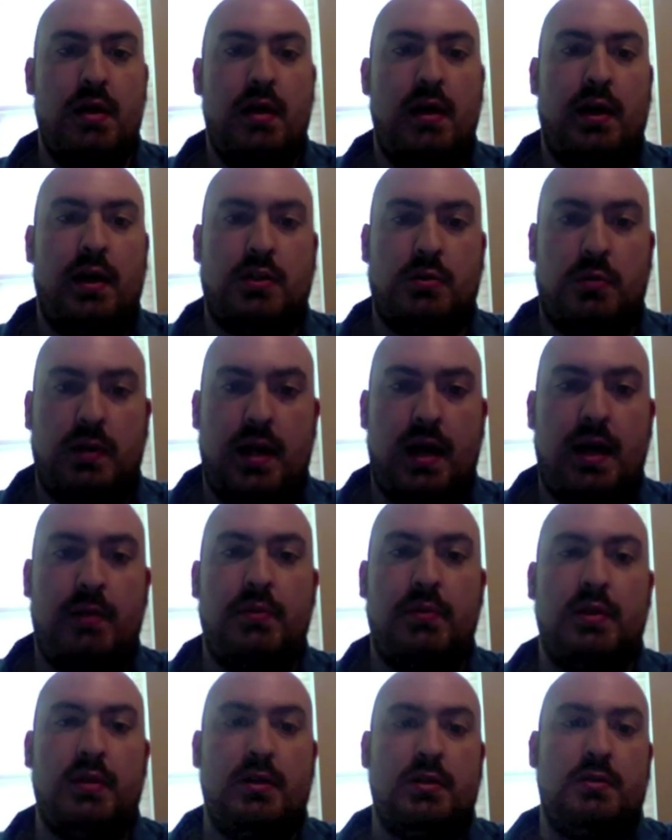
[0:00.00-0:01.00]
And so what
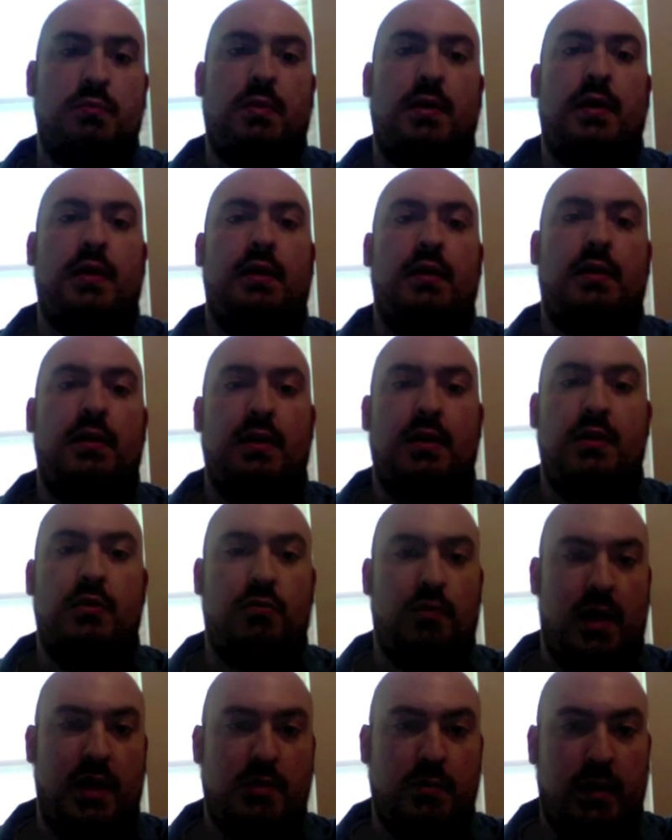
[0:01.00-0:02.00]
happened is when he
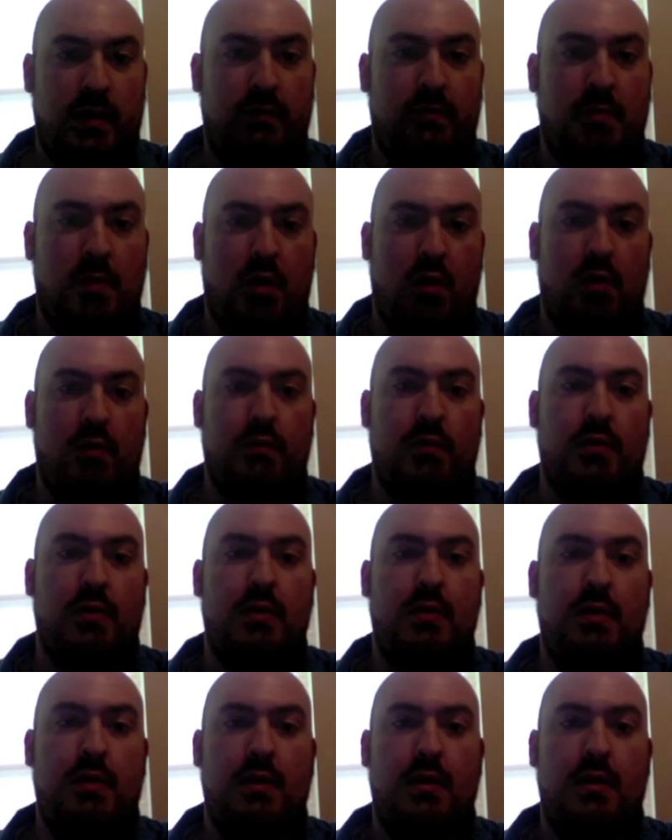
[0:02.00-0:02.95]
graduated from Harvard,